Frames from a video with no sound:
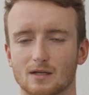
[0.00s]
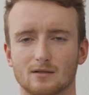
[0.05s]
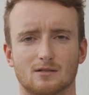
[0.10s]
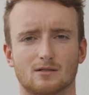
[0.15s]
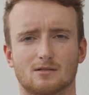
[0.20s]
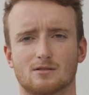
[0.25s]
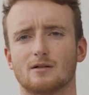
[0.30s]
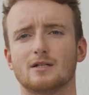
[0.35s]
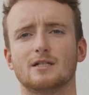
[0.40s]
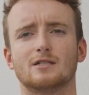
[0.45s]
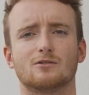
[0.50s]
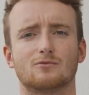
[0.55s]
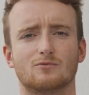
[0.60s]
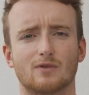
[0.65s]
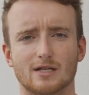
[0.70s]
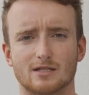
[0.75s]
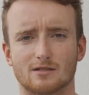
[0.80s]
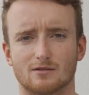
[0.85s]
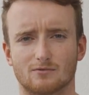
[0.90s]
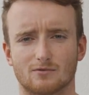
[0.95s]
decided to
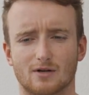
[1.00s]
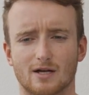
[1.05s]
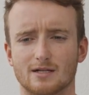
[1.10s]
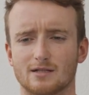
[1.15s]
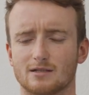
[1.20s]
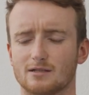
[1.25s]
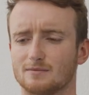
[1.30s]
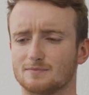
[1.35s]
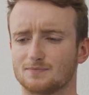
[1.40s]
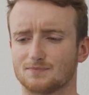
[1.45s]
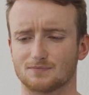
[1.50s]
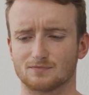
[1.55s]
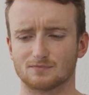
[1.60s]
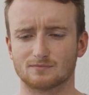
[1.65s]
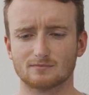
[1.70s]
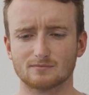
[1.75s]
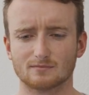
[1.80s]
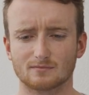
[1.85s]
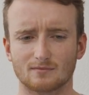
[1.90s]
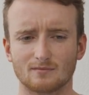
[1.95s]
race the race
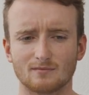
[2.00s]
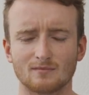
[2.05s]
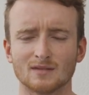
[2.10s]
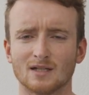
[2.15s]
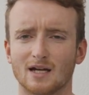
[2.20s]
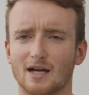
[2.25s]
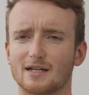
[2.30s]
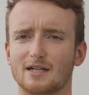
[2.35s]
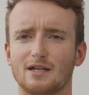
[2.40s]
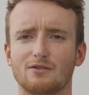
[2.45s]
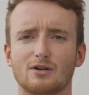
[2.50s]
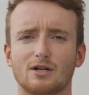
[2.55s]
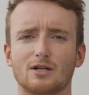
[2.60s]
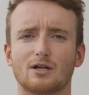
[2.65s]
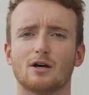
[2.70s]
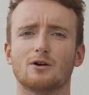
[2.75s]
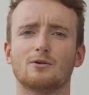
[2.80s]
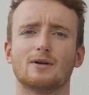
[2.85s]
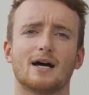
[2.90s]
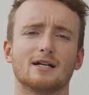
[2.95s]
and give it a
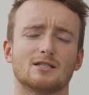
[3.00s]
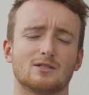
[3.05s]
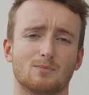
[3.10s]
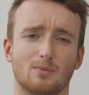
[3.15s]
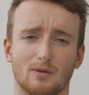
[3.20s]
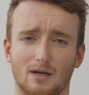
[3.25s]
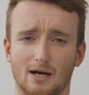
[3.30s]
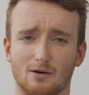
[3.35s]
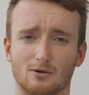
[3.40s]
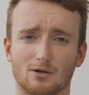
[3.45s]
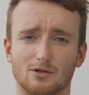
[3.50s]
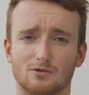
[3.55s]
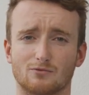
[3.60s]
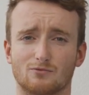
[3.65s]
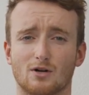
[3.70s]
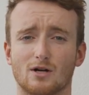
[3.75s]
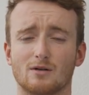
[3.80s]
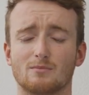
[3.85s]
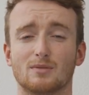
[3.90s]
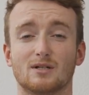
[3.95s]
go, and had to pull out on the
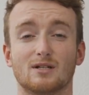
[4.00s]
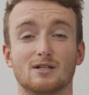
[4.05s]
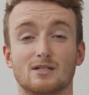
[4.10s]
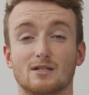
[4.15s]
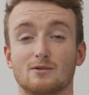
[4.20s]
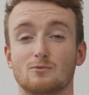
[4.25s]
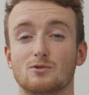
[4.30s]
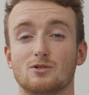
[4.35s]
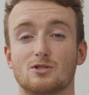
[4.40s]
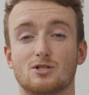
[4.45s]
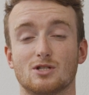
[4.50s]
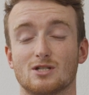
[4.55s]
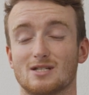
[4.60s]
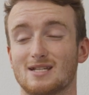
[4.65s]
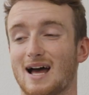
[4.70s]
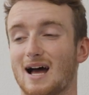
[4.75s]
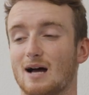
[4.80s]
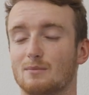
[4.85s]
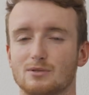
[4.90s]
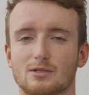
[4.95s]
run because it was
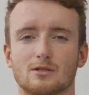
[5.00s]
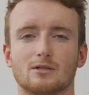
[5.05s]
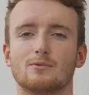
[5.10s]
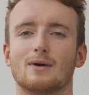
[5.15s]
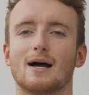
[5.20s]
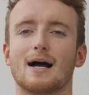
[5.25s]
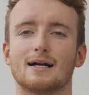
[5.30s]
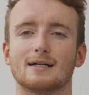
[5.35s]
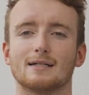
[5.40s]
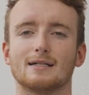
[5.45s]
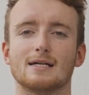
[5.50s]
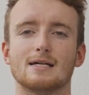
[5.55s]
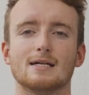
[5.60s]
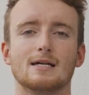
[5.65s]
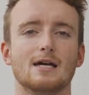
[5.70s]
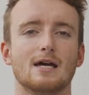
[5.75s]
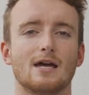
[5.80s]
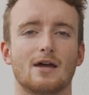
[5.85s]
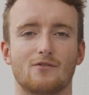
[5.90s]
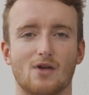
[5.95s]
just absolute agony.
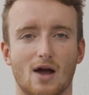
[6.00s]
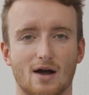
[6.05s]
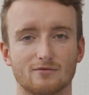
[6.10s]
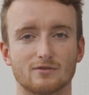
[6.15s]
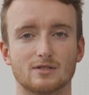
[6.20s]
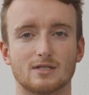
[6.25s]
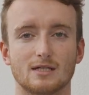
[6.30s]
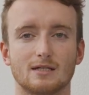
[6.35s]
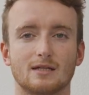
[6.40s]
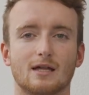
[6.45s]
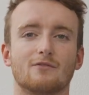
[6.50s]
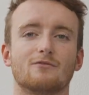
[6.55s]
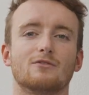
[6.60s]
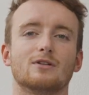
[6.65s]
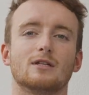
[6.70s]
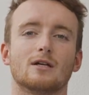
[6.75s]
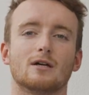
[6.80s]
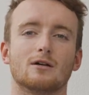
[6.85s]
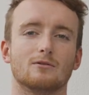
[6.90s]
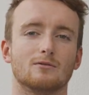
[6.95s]
If you haven't seen that
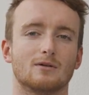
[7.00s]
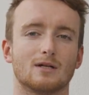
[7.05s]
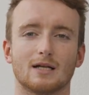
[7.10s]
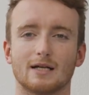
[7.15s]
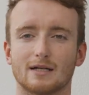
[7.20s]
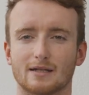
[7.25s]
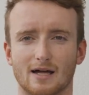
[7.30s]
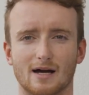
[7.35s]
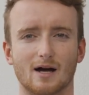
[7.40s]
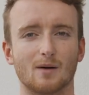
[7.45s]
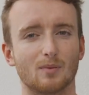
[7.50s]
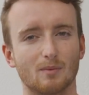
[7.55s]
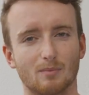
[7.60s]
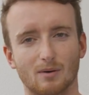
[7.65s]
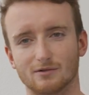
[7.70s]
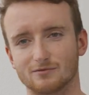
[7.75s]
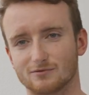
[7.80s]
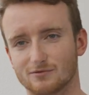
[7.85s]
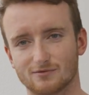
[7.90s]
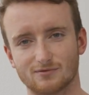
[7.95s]
video, click that up
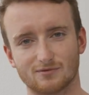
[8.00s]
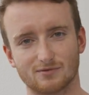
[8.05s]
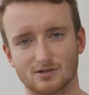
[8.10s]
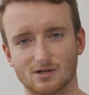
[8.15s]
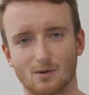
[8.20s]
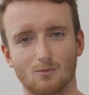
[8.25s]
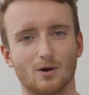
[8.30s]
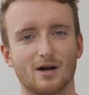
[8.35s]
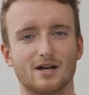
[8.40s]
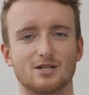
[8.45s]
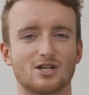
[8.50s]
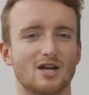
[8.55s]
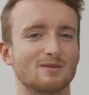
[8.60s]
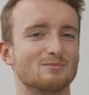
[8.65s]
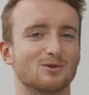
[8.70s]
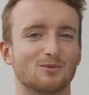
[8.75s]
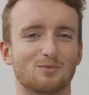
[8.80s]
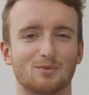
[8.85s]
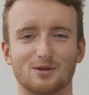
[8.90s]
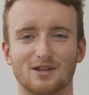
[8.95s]
above somewhere.
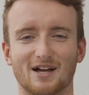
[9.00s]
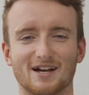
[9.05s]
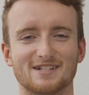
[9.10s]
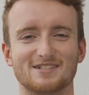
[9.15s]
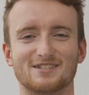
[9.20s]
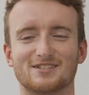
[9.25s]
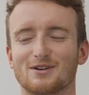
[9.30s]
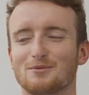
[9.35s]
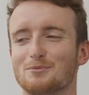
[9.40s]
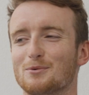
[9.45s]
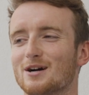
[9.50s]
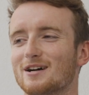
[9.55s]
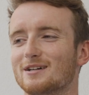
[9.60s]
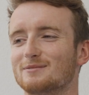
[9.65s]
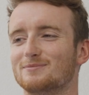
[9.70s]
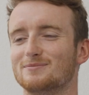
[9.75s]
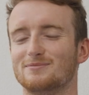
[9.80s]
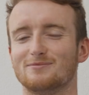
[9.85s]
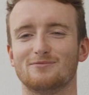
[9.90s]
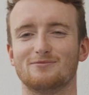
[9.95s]
James will put that in
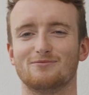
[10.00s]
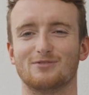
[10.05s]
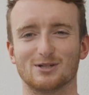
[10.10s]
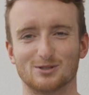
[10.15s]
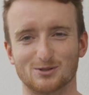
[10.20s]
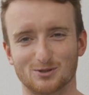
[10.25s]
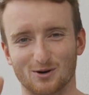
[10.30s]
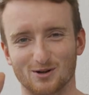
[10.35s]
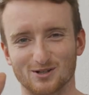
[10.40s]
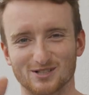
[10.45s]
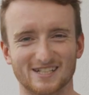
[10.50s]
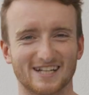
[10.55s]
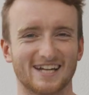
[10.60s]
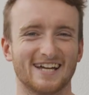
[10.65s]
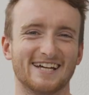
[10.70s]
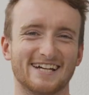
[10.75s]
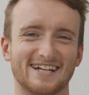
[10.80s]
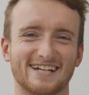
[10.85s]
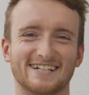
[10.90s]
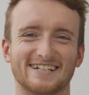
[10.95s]
somewhere, fingers crossed.
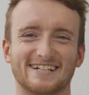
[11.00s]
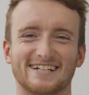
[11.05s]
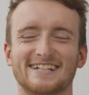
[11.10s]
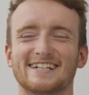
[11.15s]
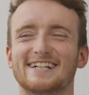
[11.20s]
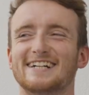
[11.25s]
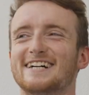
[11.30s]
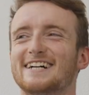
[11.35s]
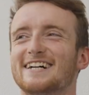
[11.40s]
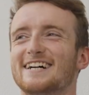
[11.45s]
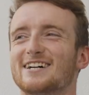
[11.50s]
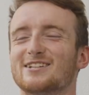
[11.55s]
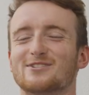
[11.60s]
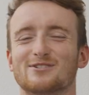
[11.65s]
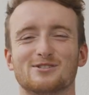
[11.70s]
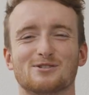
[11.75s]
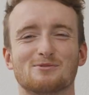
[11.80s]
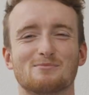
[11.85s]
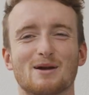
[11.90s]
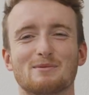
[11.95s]

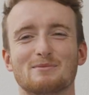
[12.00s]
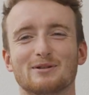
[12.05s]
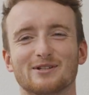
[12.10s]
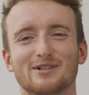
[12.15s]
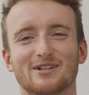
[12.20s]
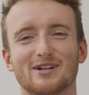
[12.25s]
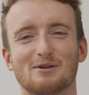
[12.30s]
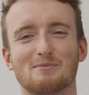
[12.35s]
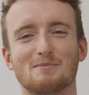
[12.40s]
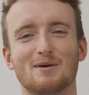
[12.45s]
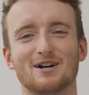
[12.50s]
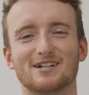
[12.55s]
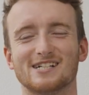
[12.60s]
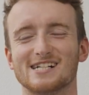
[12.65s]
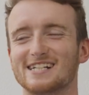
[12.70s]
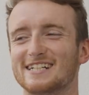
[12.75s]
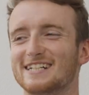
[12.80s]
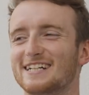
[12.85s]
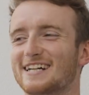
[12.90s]
Otherwise it made me look like a mug.